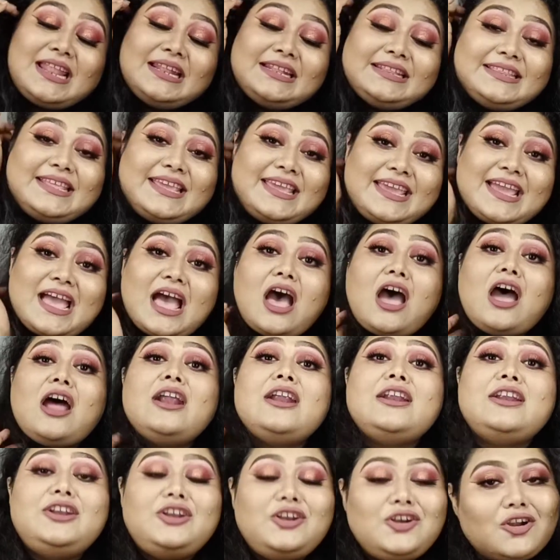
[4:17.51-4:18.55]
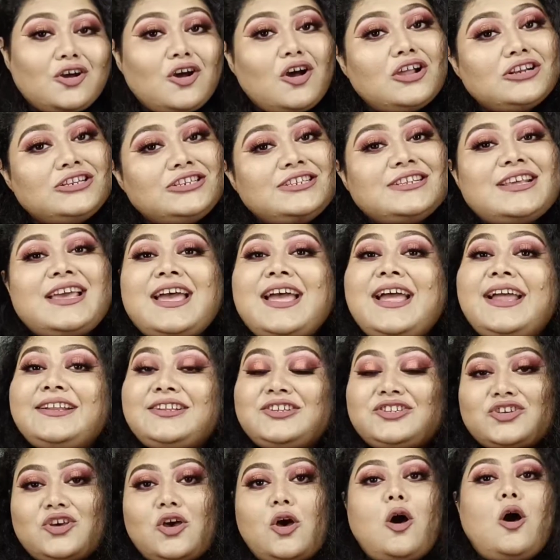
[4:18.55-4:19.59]
They are not
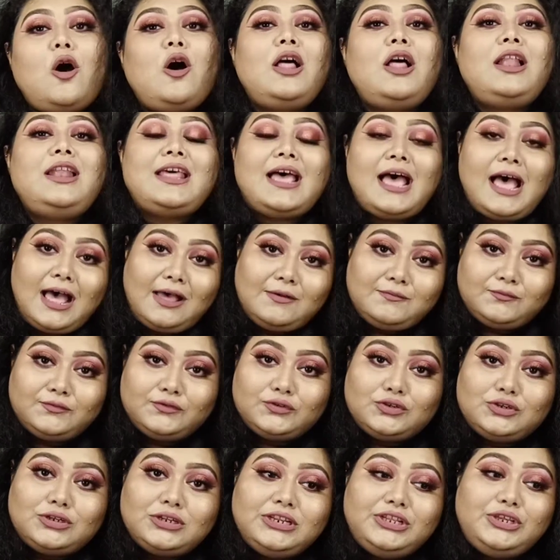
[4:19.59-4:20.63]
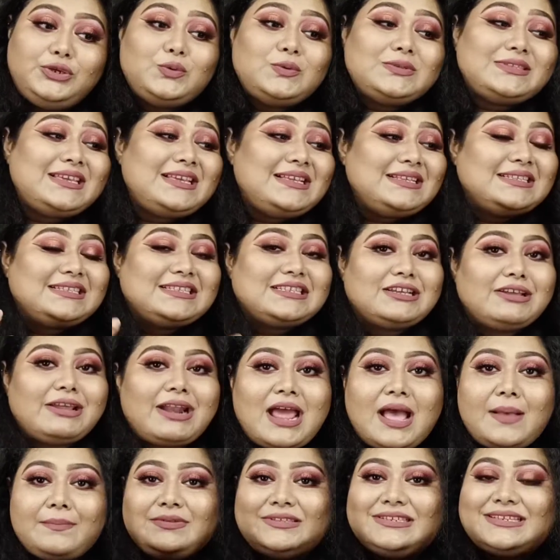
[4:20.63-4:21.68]
at all harmful. Using
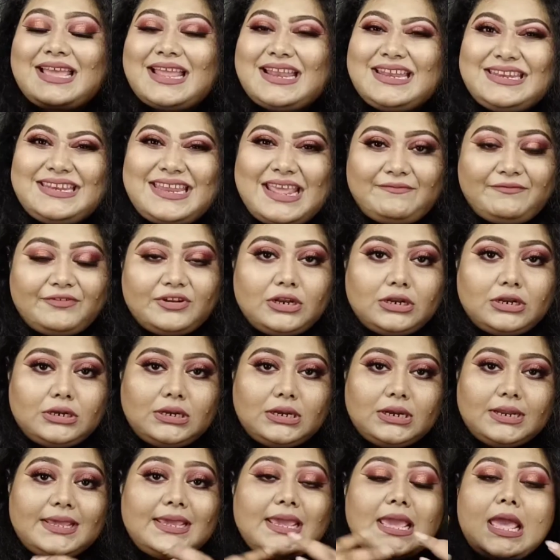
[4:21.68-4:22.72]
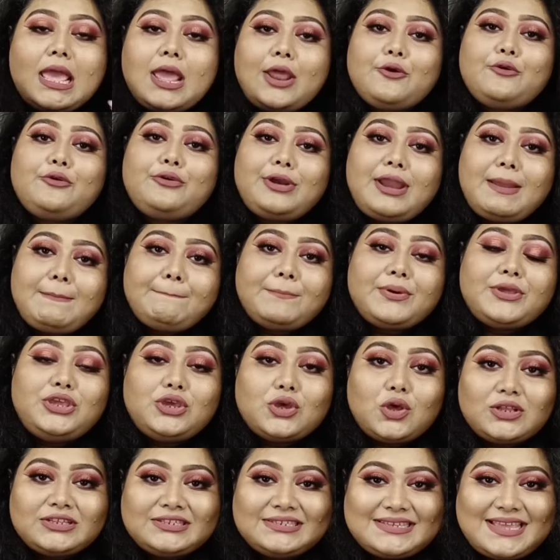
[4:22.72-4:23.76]
scrubs can definitely rip
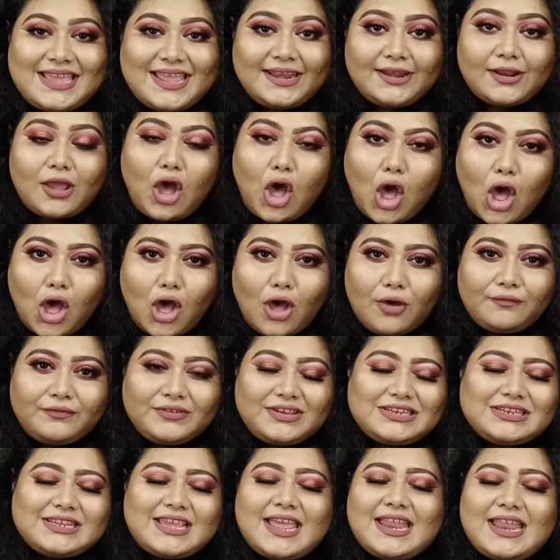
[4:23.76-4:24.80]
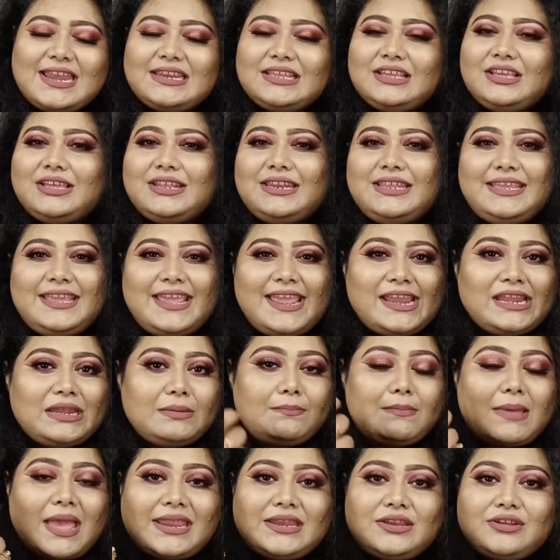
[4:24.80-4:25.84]
your skin off. It can create
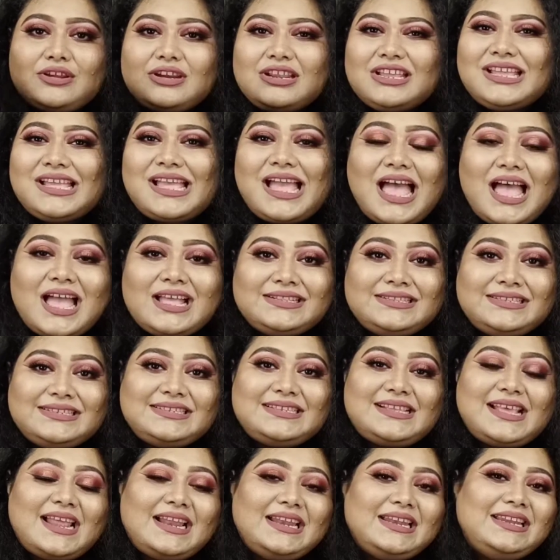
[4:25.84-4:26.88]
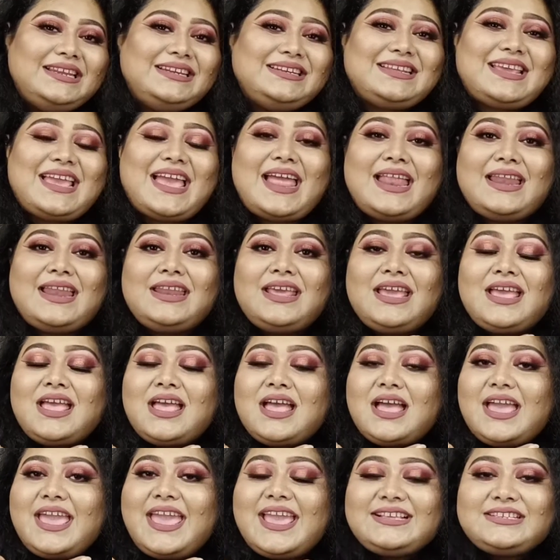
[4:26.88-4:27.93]
minor cuts, and it can
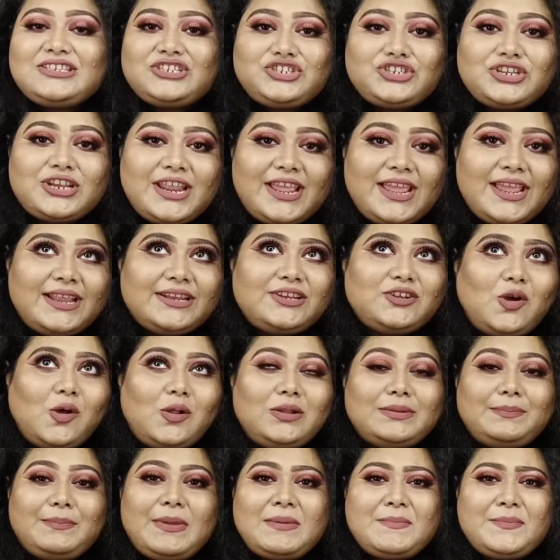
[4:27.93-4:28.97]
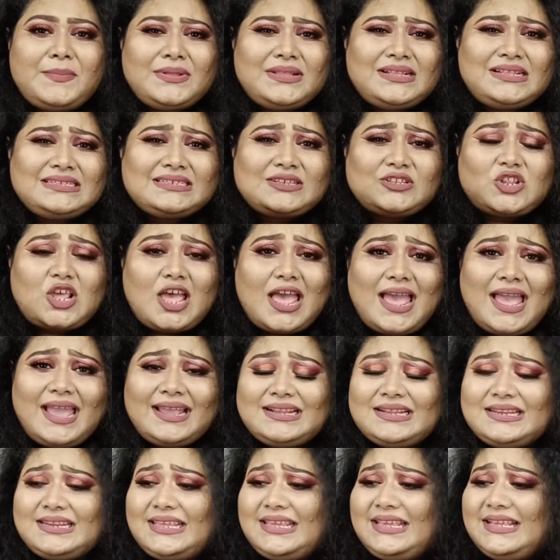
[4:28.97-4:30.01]
exaggerate all the pimples and the
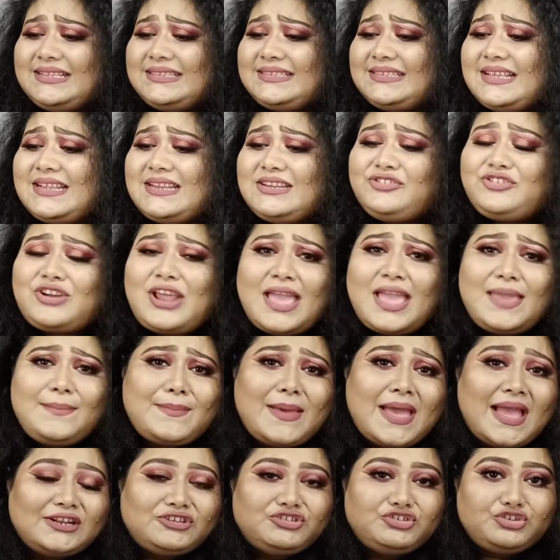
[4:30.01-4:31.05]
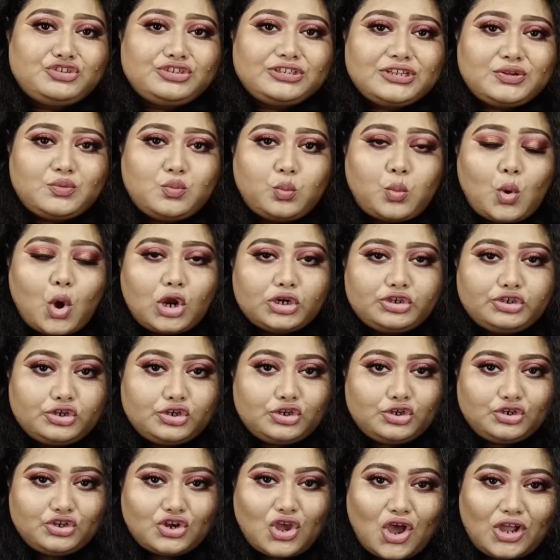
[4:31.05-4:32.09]
acne and dry patches and
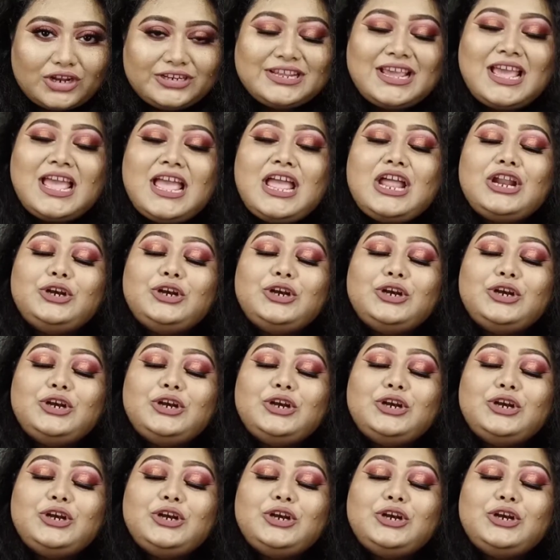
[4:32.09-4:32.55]
whatnot.